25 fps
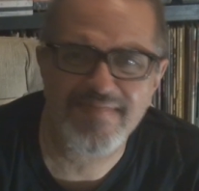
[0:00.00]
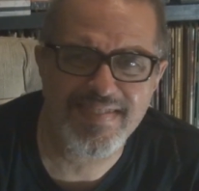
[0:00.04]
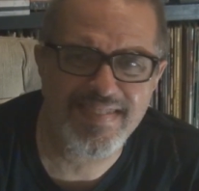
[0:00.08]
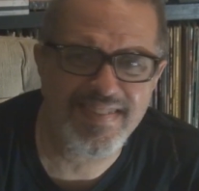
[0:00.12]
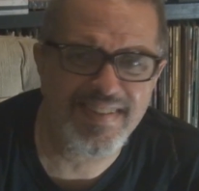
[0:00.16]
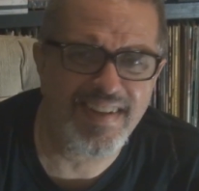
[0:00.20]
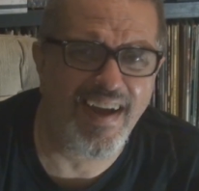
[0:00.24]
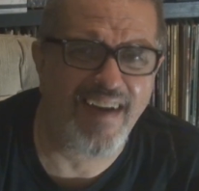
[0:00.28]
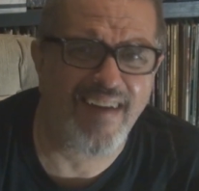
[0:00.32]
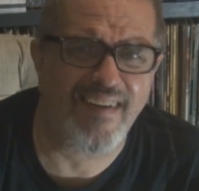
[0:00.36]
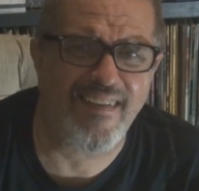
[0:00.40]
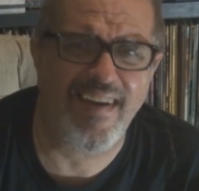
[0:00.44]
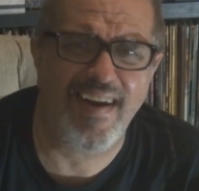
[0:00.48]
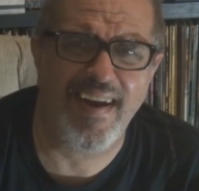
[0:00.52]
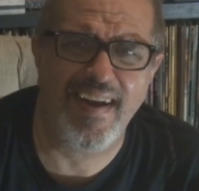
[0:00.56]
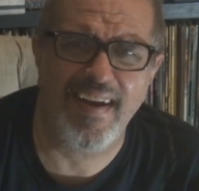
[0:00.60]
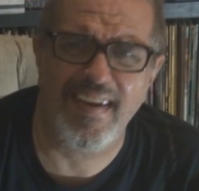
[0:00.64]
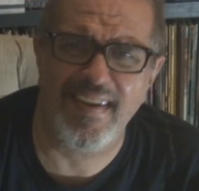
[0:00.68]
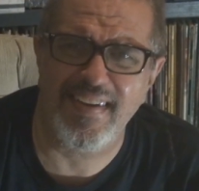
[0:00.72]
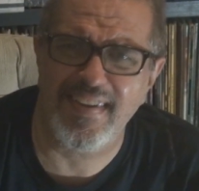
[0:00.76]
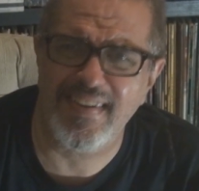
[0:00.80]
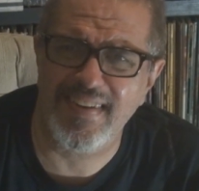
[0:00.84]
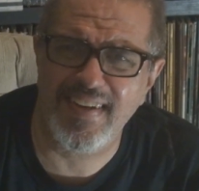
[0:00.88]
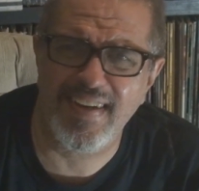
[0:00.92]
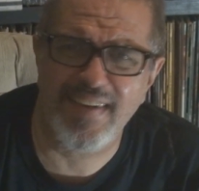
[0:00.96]
it's alright.
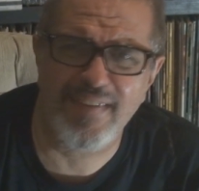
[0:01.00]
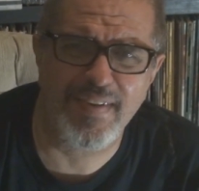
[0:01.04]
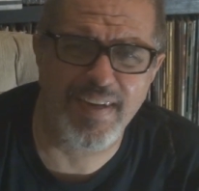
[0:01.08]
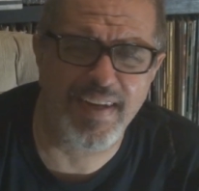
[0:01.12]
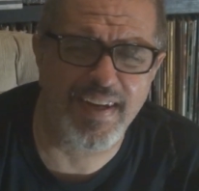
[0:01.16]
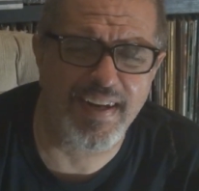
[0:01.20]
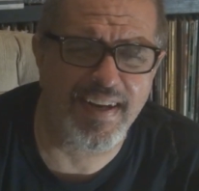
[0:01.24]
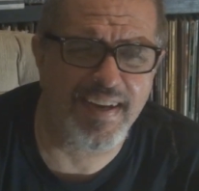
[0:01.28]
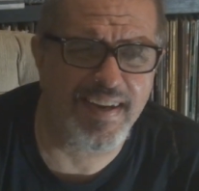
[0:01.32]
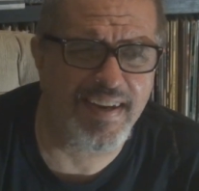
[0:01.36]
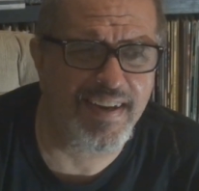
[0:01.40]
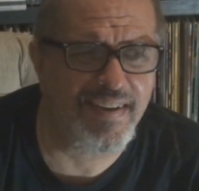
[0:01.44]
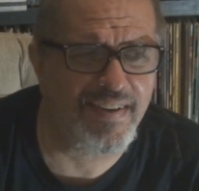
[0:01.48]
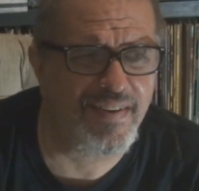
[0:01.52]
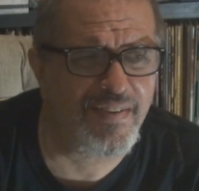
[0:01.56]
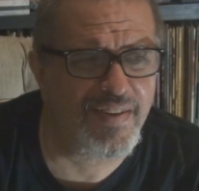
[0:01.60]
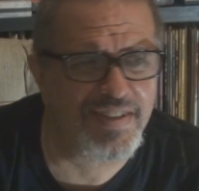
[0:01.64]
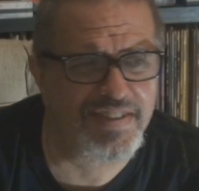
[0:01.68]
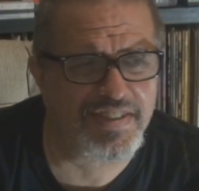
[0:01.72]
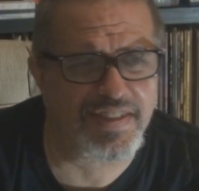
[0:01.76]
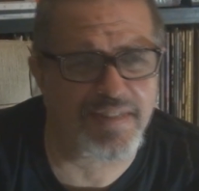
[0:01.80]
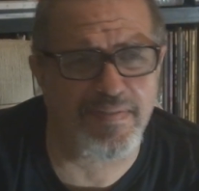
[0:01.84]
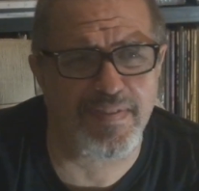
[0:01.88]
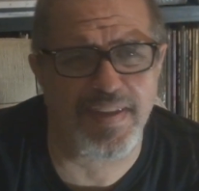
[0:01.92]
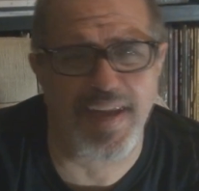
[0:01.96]
I mean, it
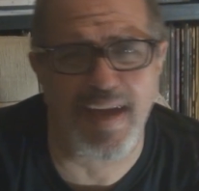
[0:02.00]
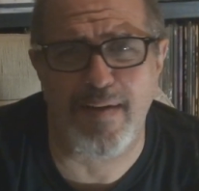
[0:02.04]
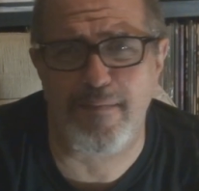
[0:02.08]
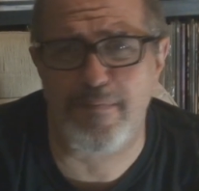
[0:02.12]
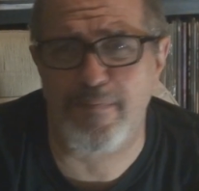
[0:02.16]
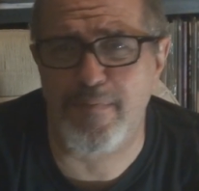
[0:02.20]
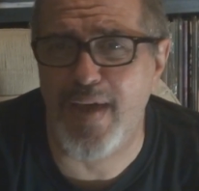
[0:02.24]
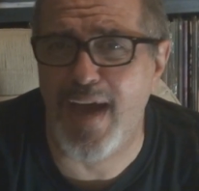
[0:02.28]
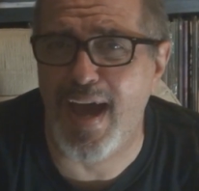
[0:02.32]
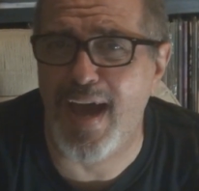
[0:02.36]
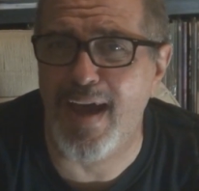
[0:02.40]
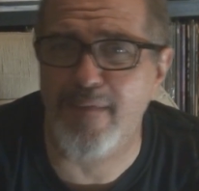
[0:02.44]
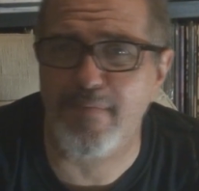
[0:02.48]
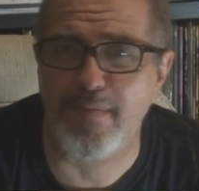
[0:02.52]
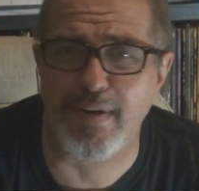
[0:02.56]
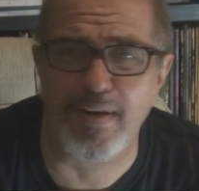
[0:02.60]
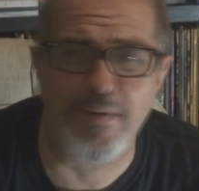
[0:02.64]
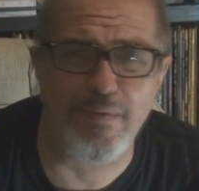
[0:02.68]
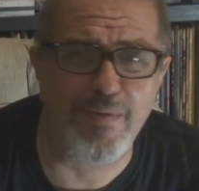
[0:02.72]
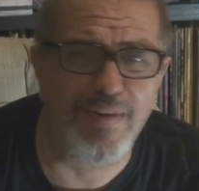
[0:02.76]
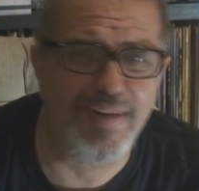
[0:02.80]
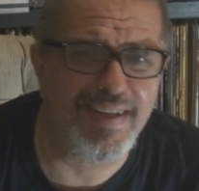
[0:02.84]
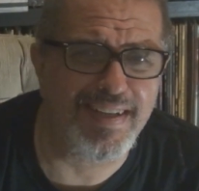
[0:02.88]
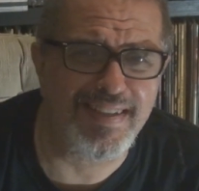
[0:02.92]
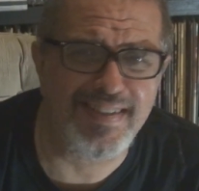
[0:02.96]
wasn't that bad, but
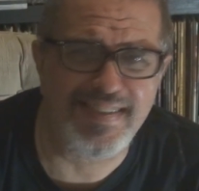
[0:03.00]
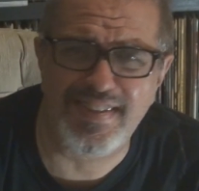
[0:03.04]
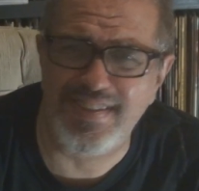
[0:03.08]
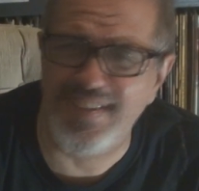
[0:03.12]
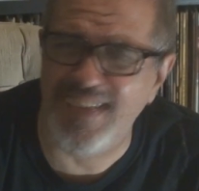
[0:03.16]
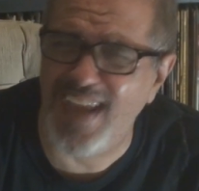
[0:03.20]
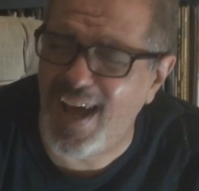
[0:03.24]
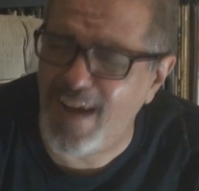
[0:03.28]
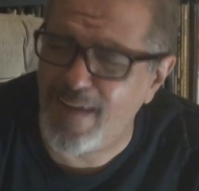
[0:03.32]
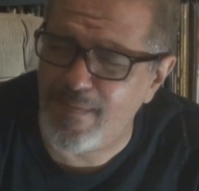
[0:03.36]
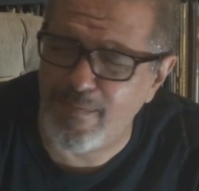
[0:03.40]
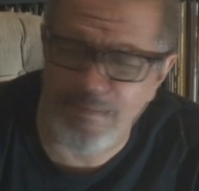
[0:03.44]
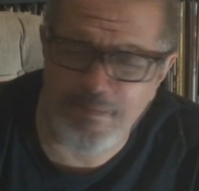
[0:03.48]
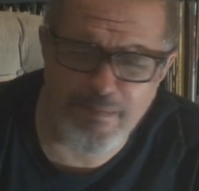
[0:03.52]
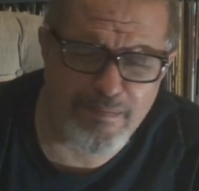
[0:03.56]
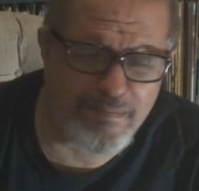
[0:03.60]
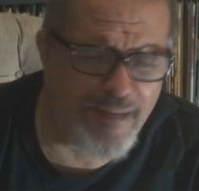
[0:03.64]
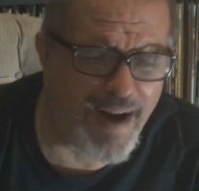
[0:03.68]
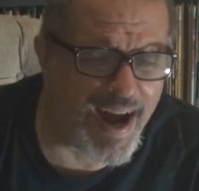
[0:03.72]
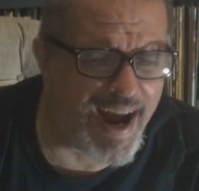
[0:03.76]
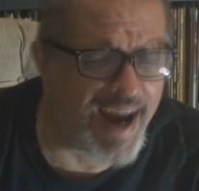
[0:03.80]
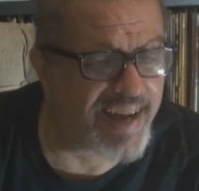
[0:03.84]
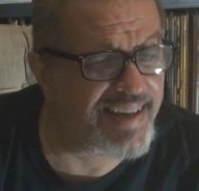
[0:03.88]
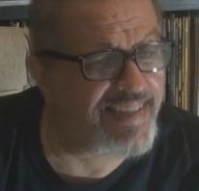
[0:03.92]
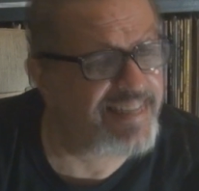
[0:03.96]
it was, it's not
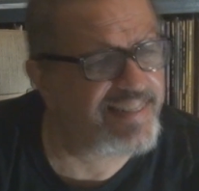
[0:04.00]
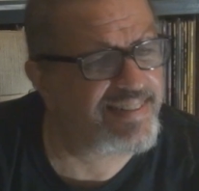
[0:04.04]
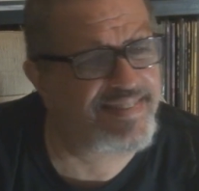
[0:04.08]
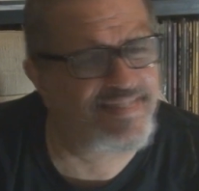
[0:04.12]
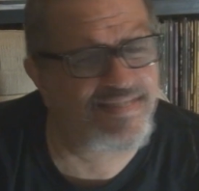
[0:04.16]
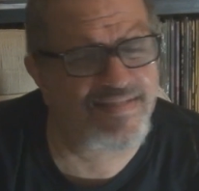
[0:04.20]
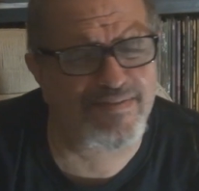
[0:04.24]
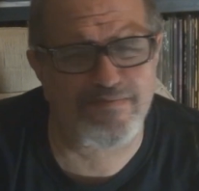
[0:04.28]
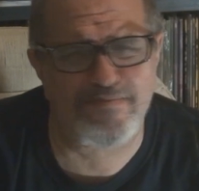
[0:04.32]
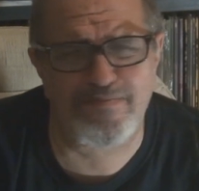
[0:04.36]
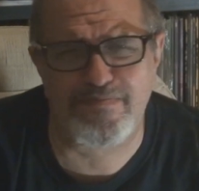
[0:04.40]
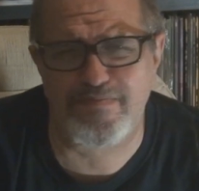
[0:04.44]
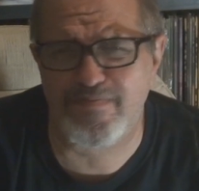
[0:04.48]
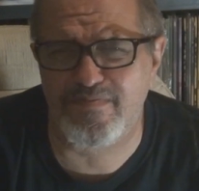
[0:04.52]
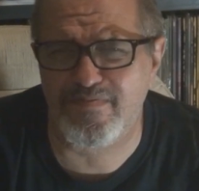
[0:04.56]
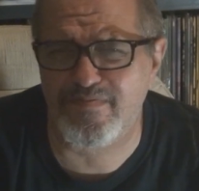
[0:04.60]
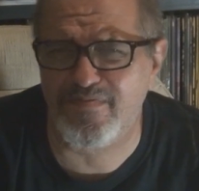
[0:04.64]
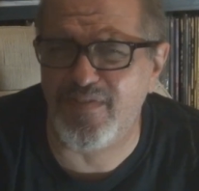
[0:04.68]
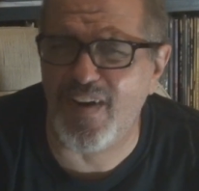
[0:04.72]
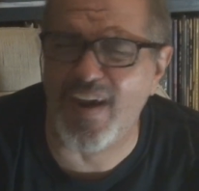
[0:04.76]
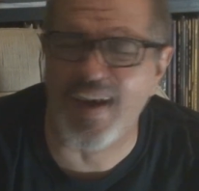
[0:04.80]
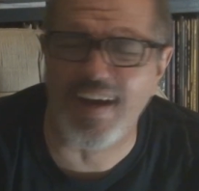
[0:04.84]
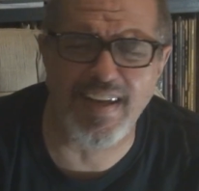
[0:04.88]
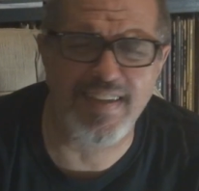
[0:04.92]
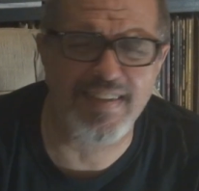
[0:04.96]
my
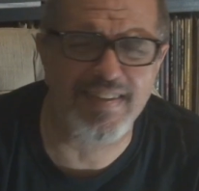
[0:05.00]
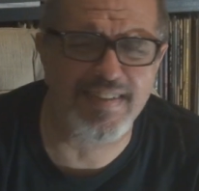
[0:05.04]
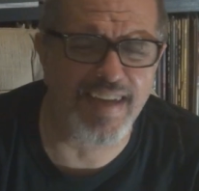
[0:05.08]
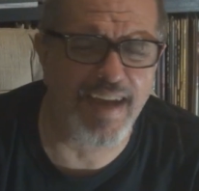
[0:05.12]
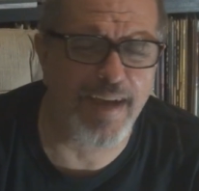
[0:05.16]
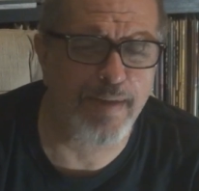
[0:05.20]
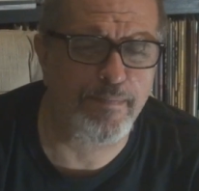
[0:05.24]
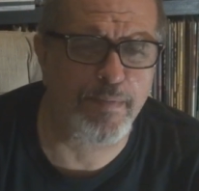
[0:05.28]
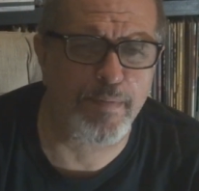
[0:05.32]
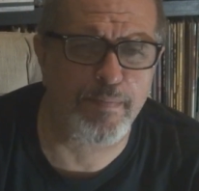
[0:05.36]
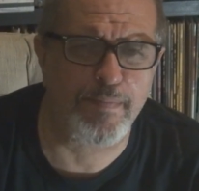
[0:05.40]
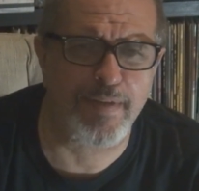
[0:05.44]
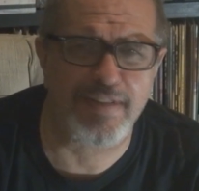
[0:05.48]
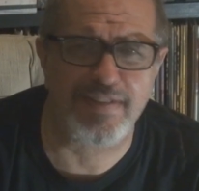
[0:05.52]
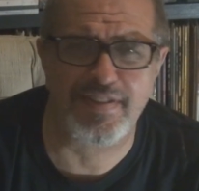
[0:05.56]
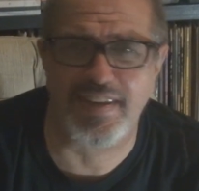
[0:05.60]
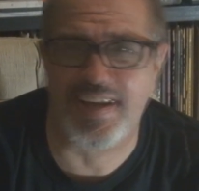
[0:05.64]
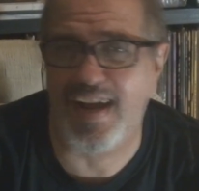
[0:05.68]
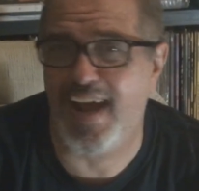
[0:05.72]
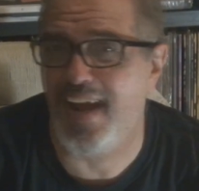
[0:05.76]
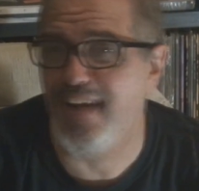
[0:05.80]
fucking type of music.